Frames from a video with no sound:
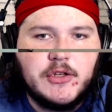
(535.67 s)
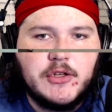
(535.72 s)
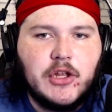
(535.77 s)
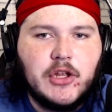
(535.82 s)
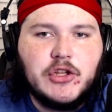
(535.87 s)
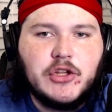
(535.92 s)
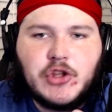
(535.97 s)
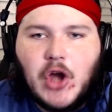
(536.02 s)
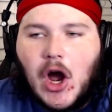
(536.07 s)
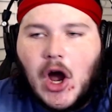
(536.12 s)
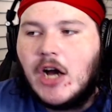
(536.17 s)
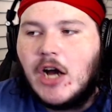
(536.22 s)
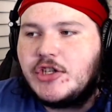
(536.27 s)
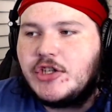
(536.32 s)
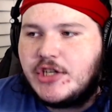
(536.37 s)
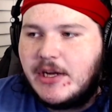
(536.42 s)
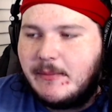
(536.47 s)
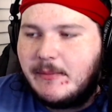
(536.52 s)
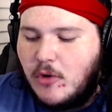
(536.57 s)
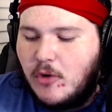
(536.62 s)
dog
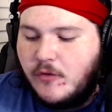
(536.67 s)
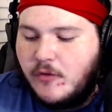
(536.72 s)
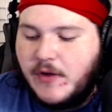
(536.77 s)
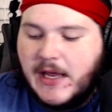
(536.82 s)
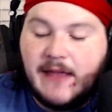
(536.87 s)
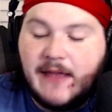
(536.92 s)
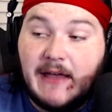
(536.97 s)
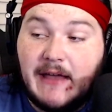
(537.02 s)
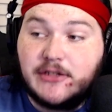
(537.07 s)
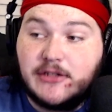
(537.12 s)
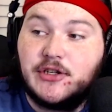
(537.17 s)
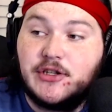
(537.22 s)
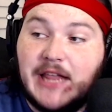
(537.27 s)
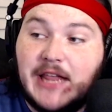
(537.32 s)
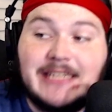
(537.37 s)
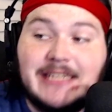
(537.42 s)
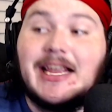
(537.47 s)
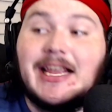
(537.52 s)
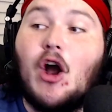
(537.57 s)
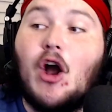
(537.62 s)
shit movie, and that's
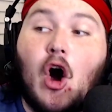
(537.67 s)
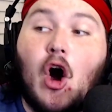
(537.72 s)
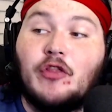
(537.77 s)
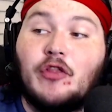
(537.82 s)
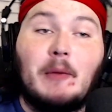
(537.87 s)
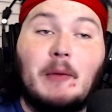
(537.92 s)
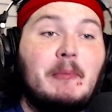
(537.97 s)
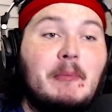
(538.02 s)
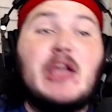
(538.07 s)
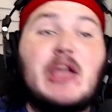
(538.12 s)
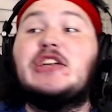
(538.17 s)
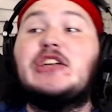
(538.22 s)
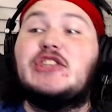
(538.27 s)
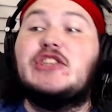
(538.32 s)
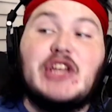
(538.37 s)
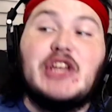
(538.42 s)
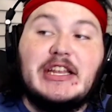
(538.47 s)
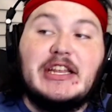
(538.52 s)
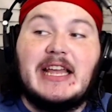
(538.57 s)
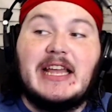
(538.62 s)
like the biggest
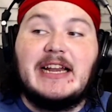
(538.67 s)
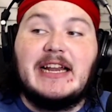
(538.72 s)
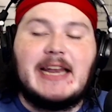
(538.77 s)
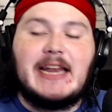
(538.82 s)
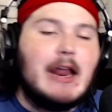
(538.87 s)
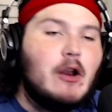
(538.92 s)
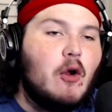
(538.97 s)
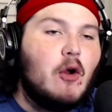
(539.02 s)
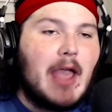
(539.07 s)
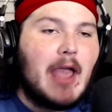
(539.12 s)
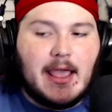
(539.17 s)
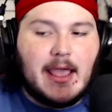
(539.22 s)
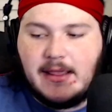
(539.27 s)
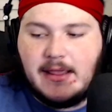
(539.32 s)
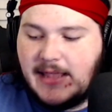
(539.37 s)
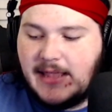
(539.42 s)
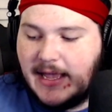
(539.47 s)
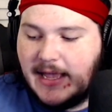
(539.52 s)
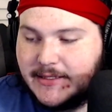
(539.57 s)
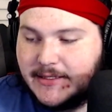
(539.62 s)
thing they did. And okay,
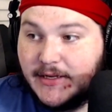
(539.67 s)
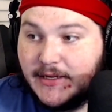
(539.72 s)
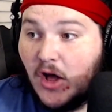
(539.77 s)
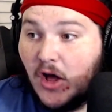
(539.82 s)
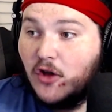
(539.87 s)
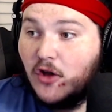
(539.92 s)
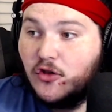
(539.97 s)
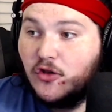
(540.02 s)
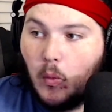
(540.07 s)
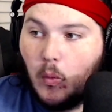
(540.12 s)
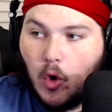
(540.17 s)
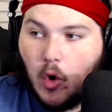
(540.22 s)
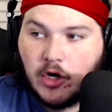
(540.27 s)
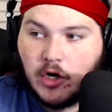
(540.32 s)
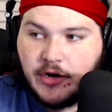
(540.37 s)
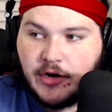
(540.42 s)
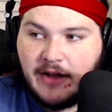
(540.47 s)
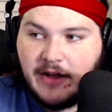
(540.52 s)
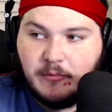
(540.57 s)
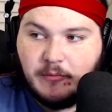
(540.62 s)
yes, the
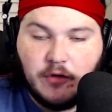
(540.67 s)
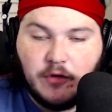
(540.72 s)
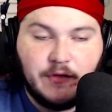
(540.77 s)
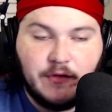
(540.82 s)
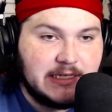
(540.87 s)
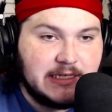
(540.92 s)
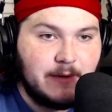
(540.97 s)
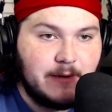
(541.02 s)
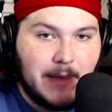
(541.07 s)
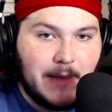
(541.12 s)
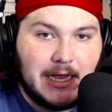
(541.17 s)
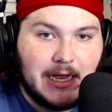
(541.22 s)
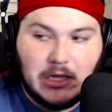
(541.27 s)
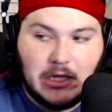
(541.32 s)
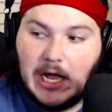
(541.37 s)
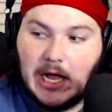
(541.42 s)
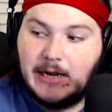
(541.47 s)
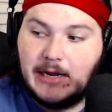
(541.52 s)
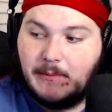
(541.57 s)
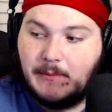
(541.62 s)
Warcraft movie did make a
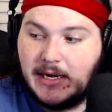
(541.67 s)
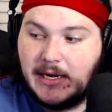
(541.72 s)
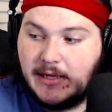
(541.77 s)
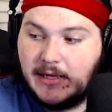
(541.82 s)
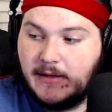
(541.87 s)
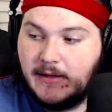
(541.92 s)
lot of money,